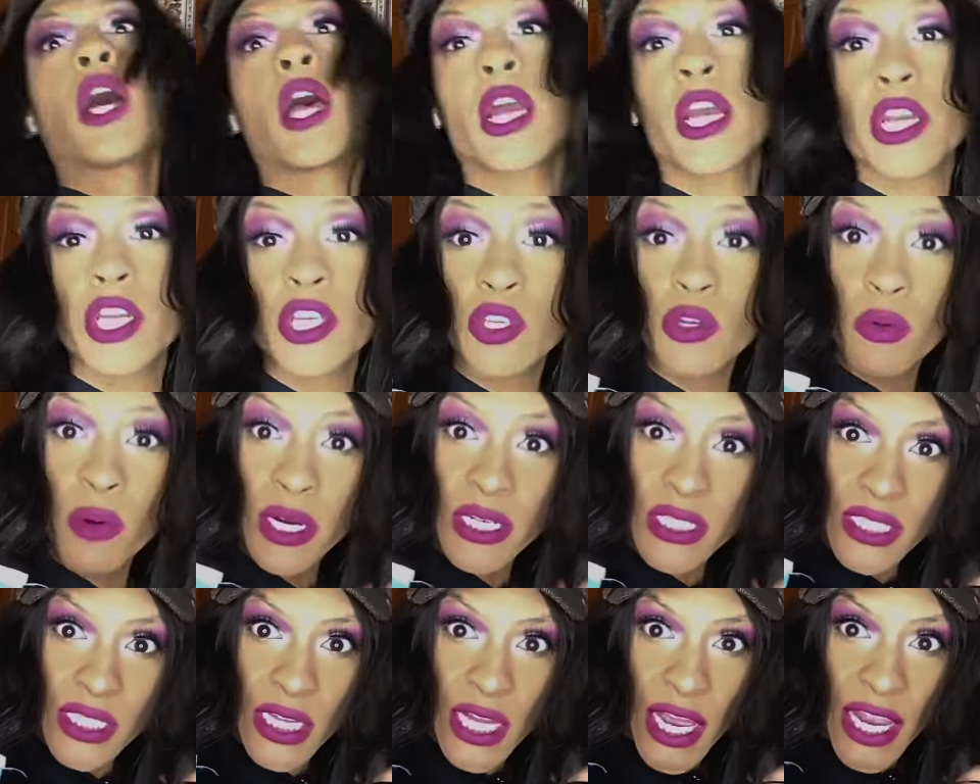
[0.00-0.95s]
honey, you are
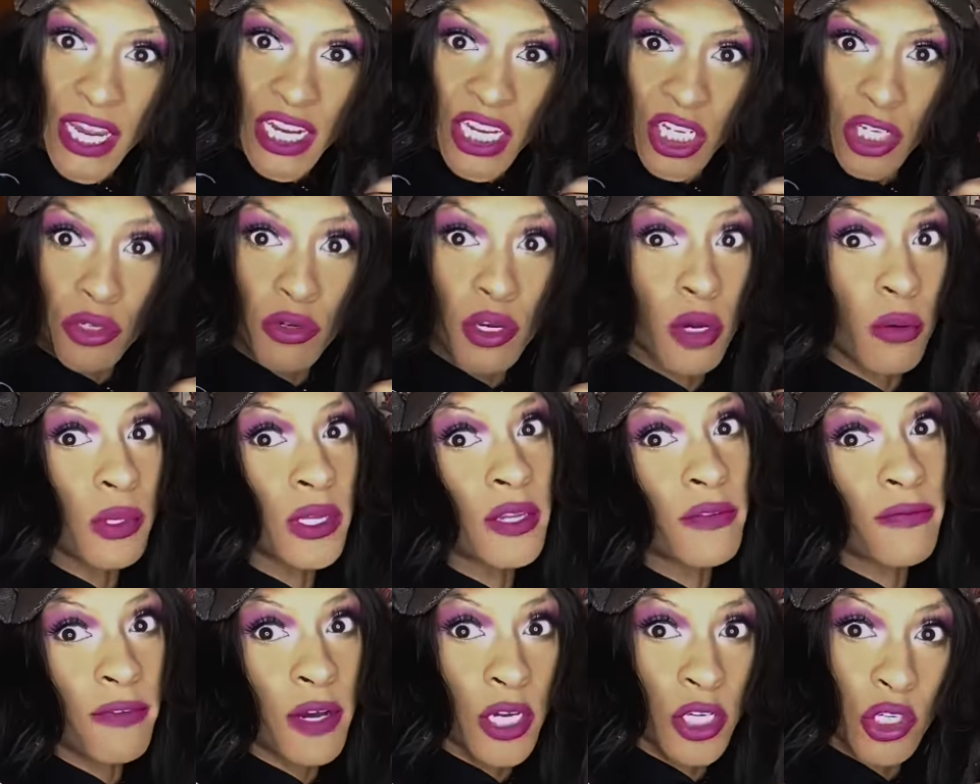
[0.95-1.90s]
slaying, and you know what
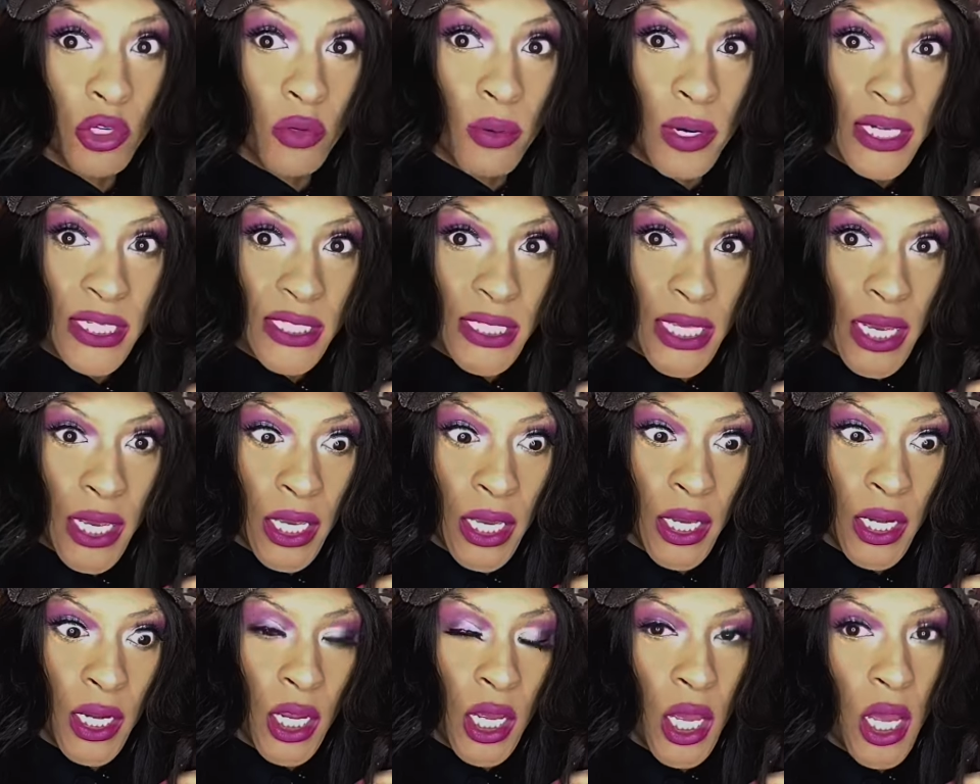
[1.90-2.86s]
the fuck you are
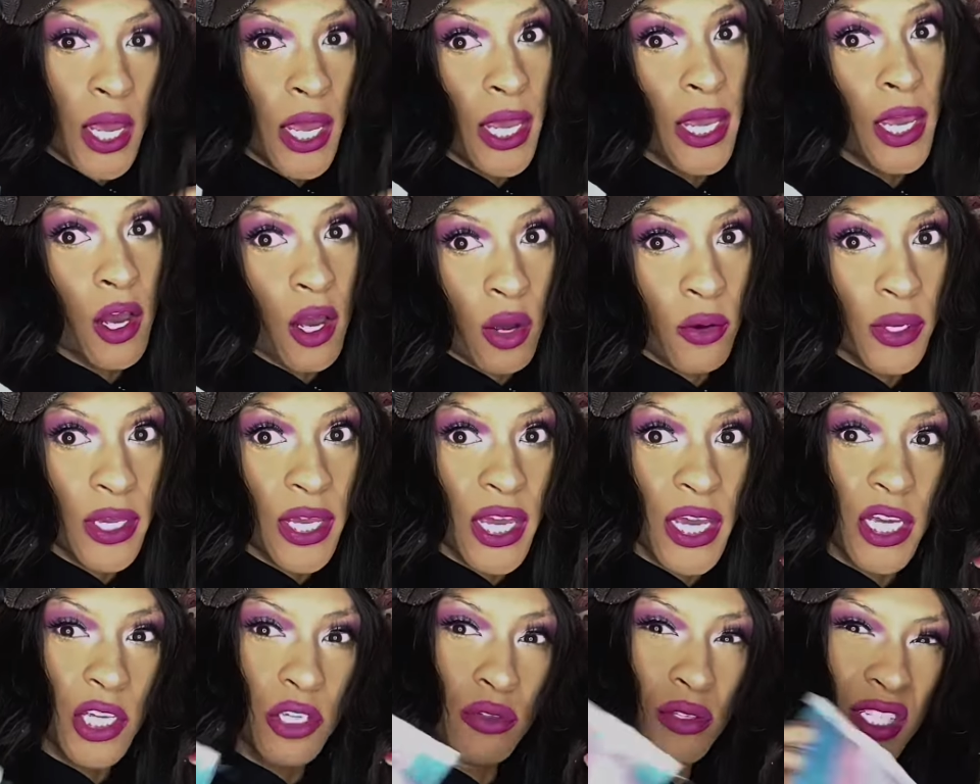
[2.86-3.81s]
saying. And oh
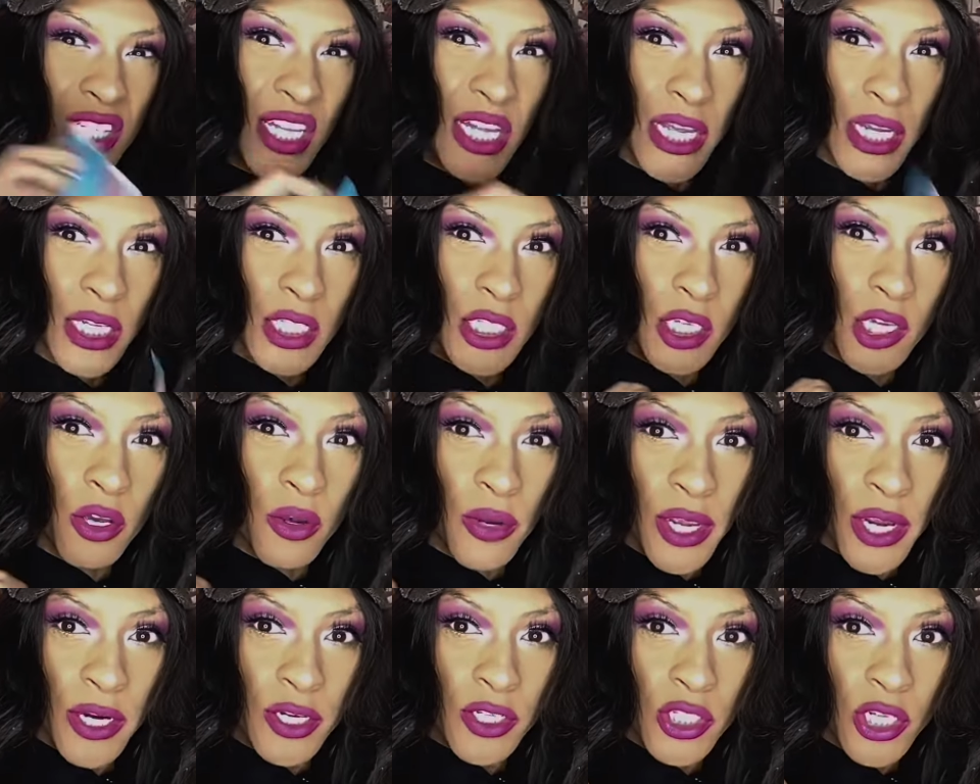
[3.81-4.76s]
yeah, you slaying till your
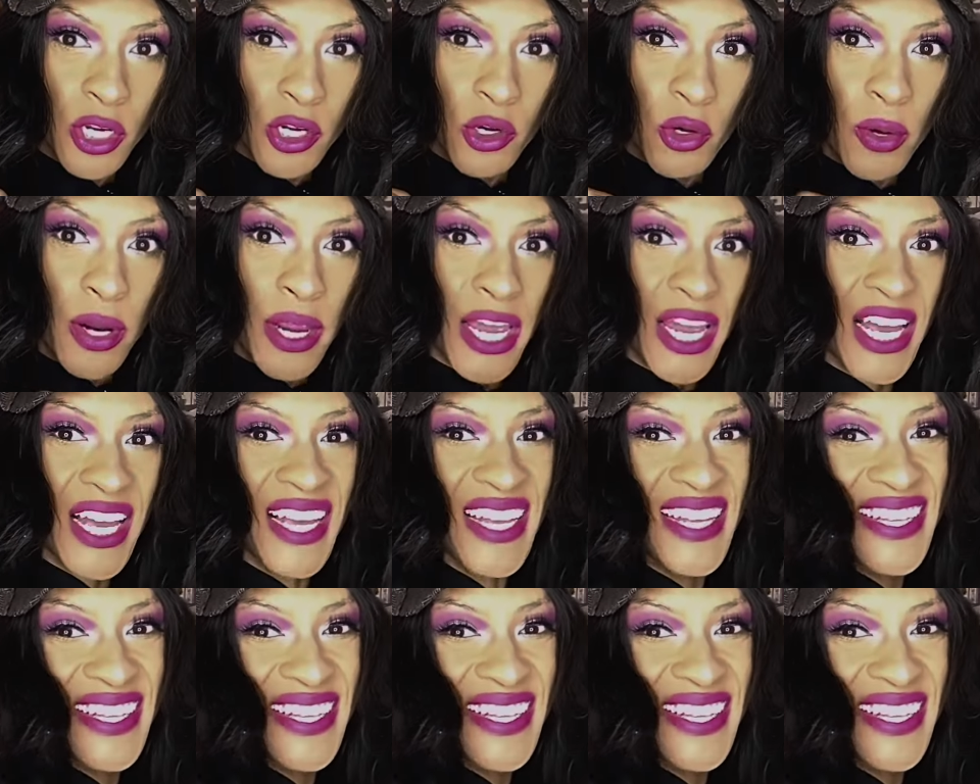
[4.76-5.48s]
hair turn gray.